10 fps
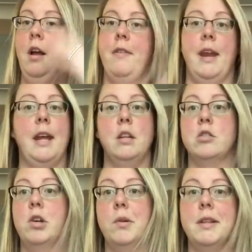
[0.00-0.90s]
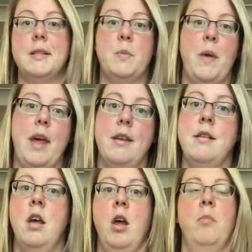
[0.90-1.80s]
Then I can just go to this
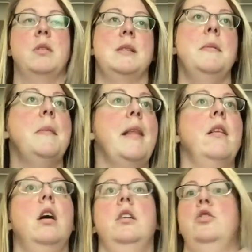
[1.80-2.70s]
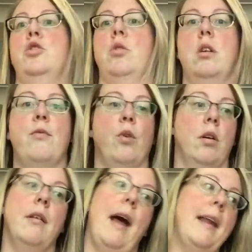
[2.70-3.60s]
bin, put some in my lunch, or if
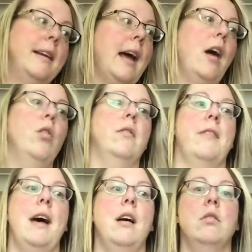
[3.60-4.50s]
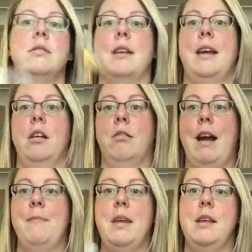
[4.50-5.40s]
we're heading out of the house, I can
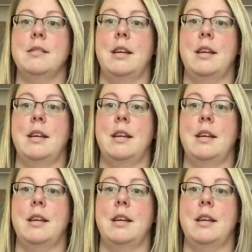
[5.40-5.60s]
grab these.